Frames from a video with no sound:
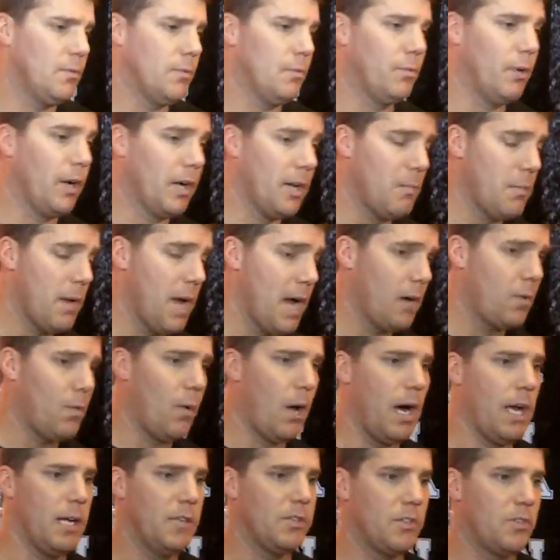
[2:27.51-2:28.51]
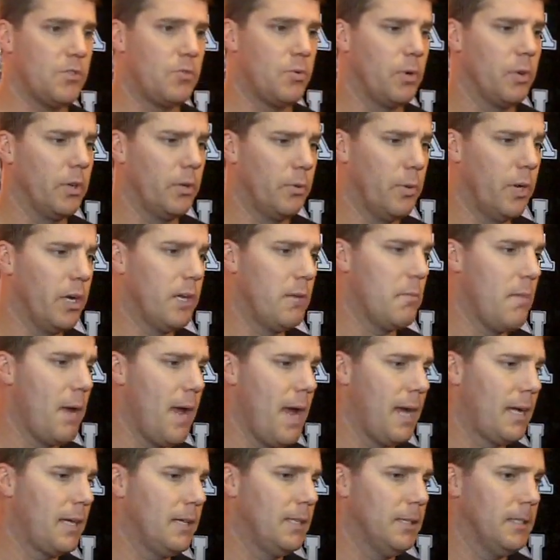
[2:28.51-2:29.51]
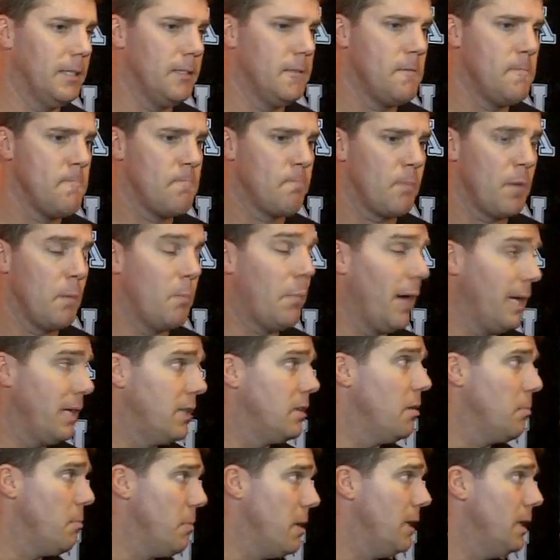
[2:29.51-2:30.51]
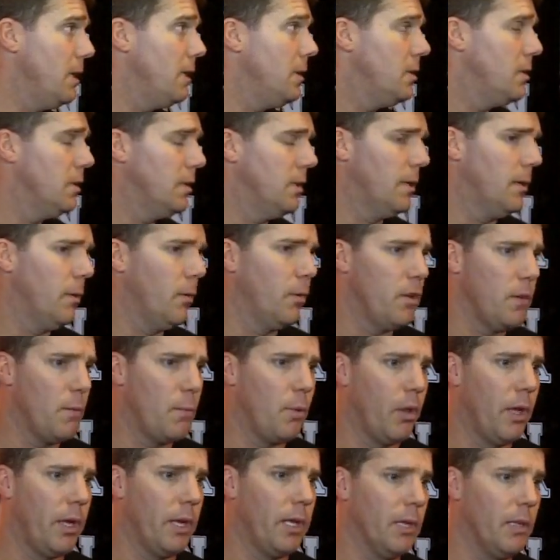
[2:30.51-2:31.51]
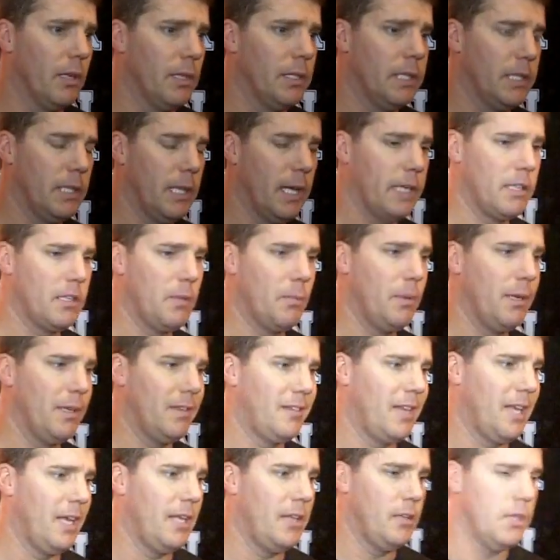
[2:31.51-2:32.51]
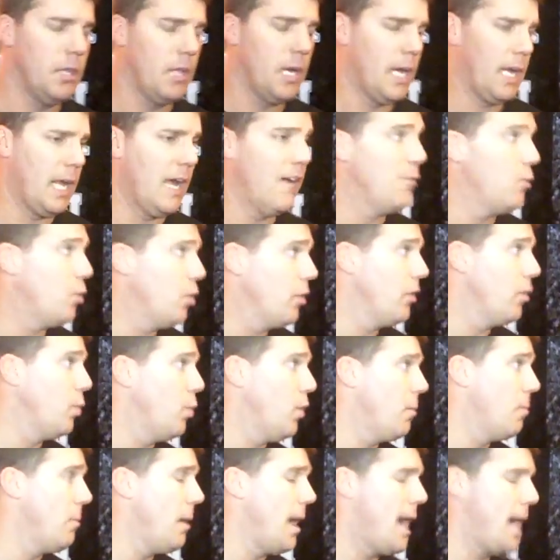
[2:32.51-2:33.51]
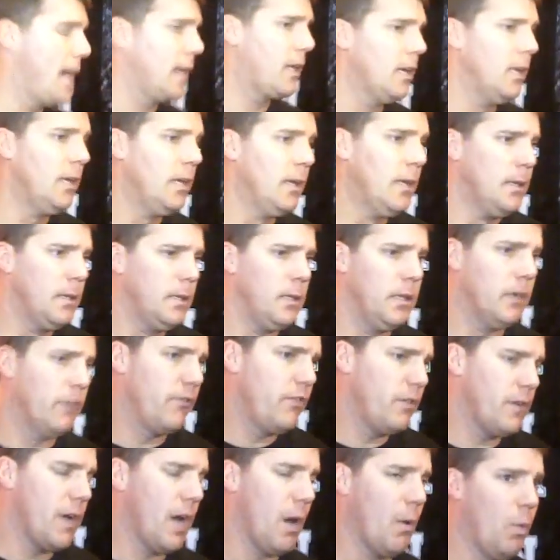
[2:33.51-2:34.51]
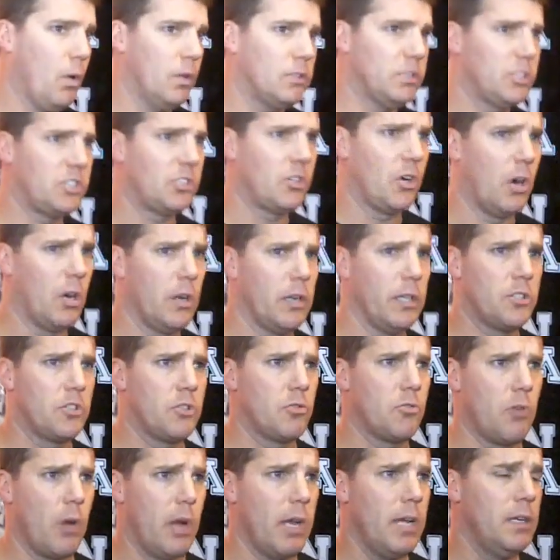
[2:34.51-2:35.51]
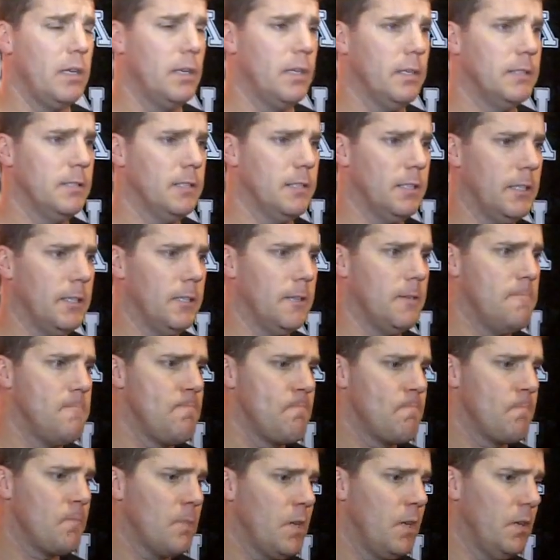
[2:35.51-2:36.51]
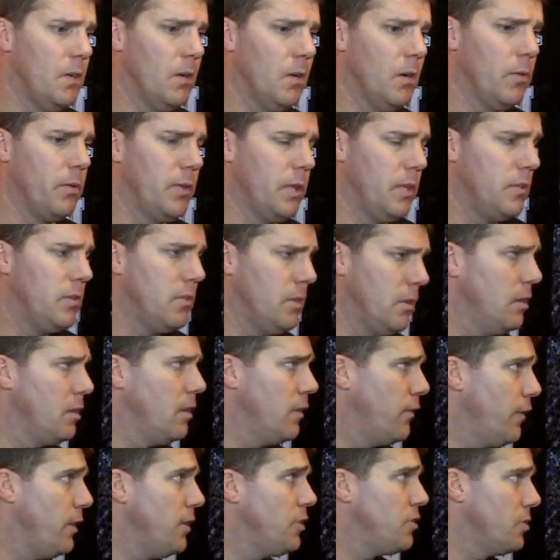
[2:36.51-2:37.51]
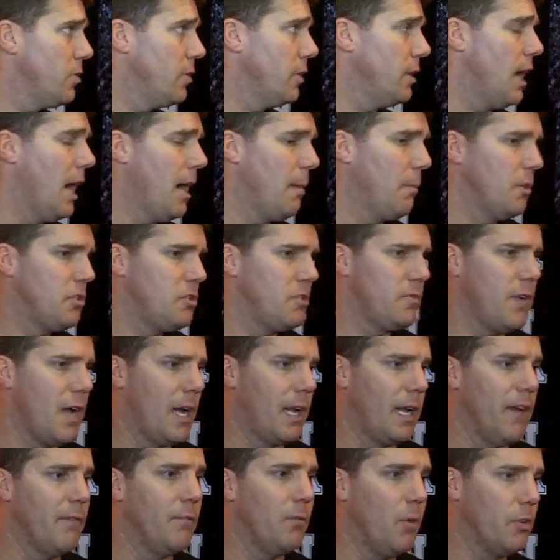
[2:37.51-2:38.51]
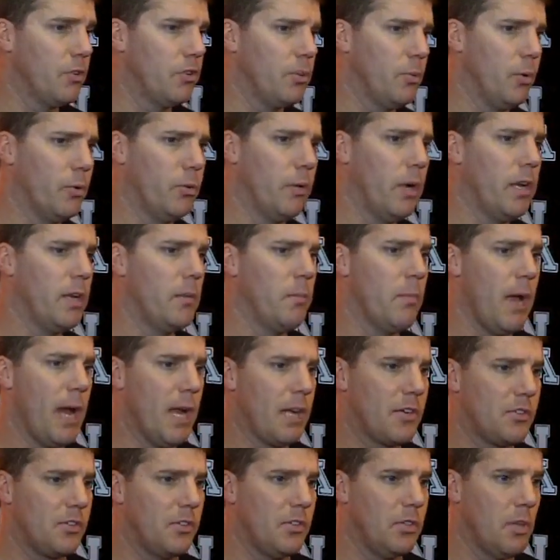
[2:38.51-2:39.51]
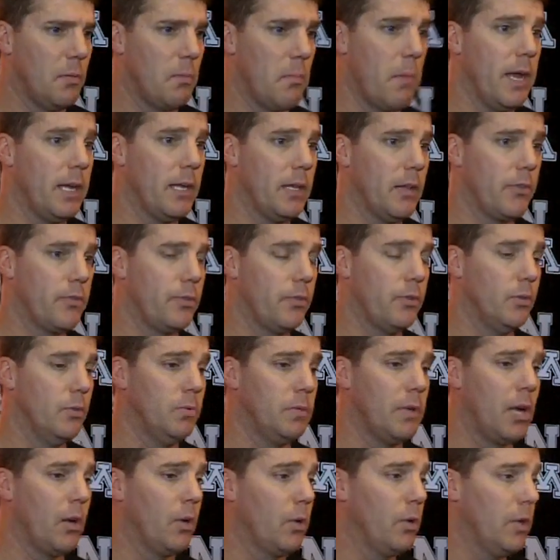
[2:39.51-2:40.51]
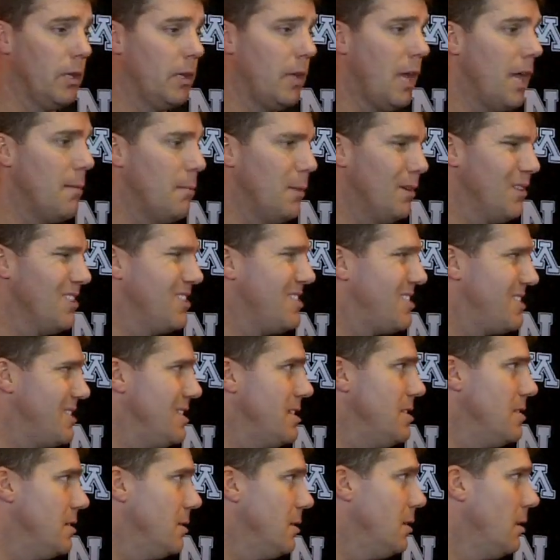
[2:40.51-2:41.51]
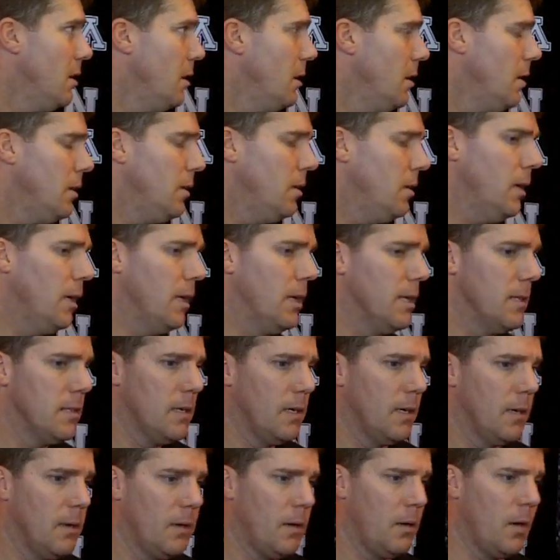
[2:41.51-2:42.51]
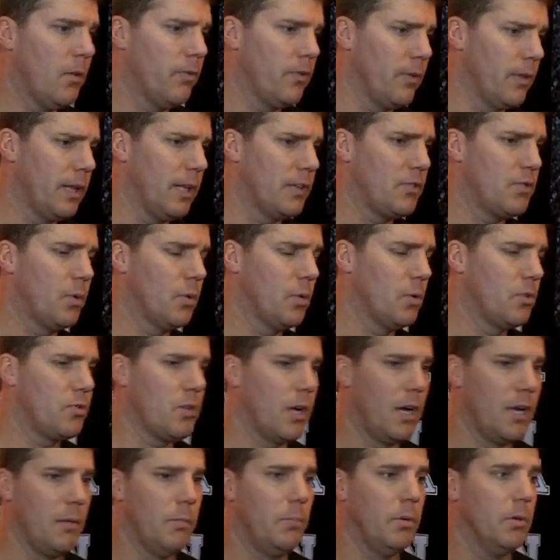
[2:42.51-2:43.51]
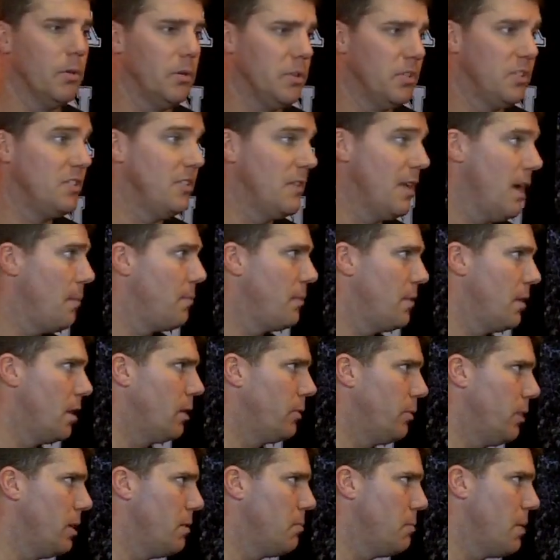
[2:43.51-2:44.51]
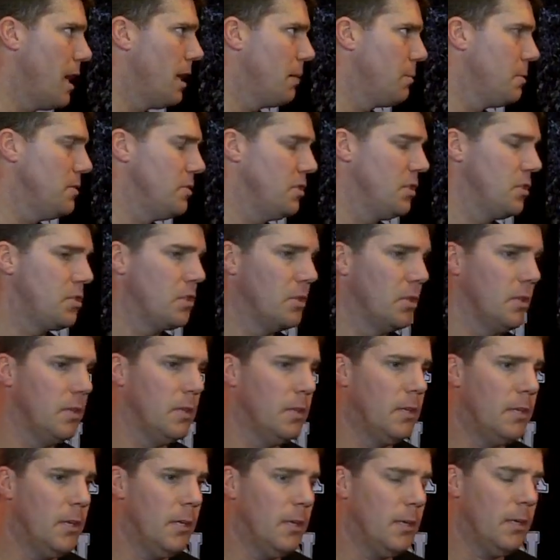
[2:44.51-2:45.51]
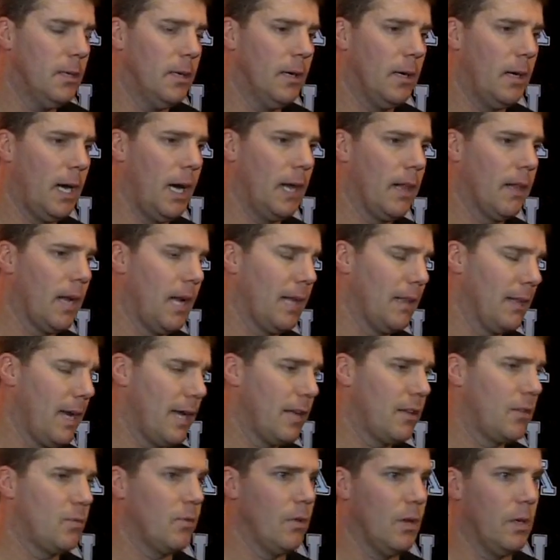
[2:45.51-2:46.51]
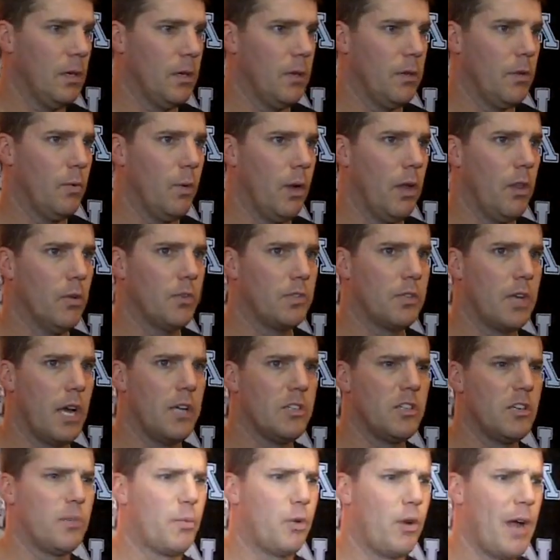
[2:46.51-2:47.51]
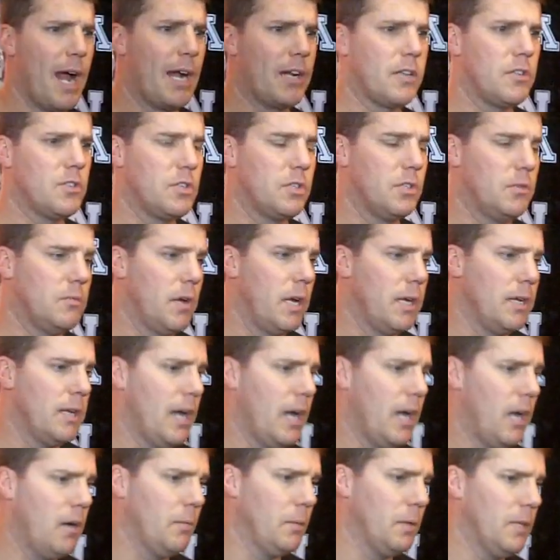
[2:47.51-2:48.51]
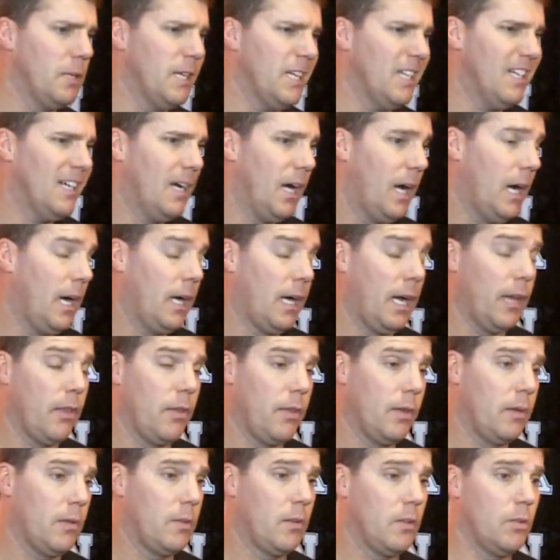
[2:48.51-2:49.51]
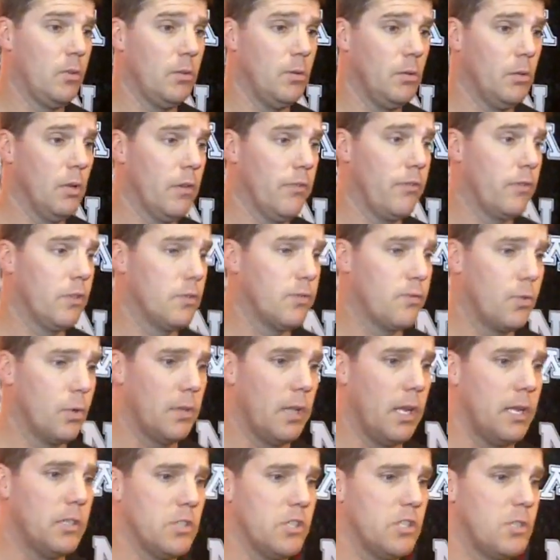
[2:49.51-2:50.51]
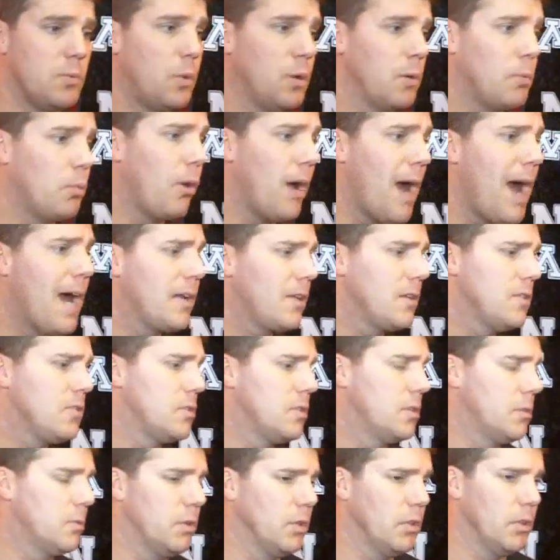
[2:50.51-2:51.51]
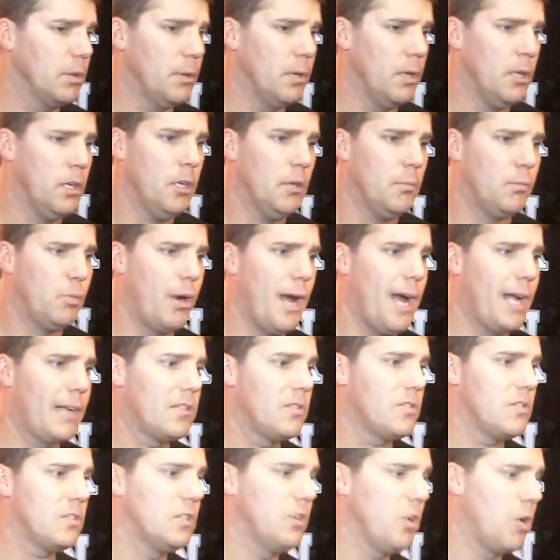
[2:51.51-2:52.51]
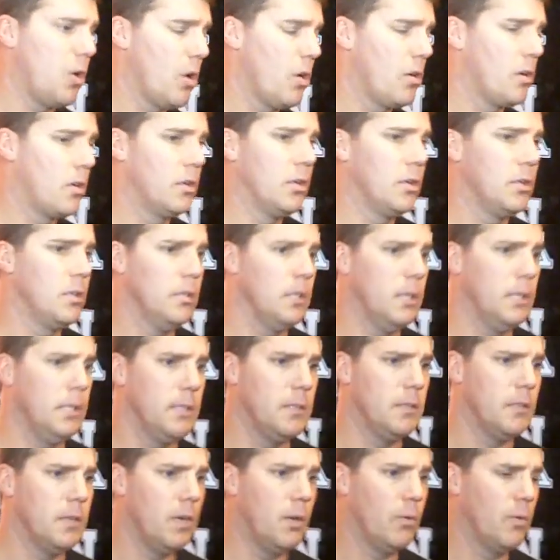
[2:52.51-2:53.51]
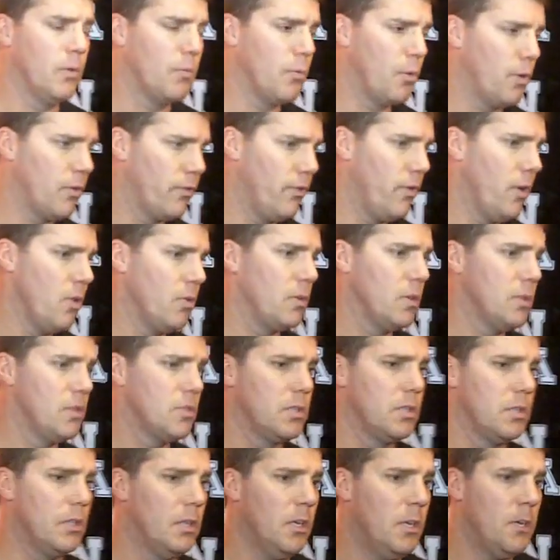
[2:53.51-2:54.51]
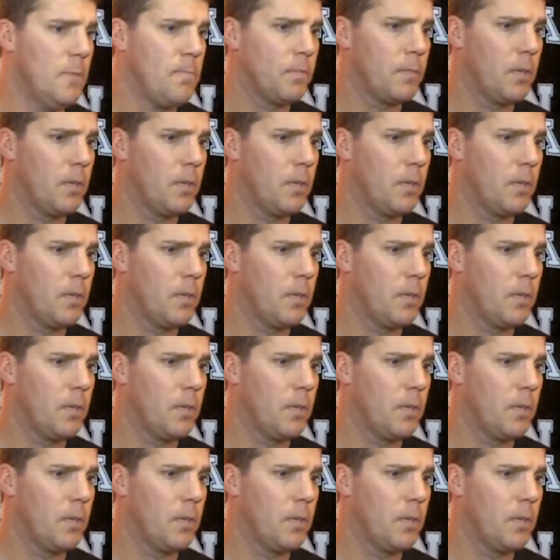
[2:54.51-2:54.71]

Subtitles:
running back wise, it's really running back by committee. When you play in a league like the Big Ten, you got to have more than one back. If you got one star, that's great, and then you feature the guy. But you've got to have multiple running backs so you can make it through not only a game but the season. And hopefully that's what we're trying to build, is depth at our running back position. And I like the way those guys are practicing right now. I mean, I think through the first 4 days of spring practice, they're really practicing harder and with more focus. And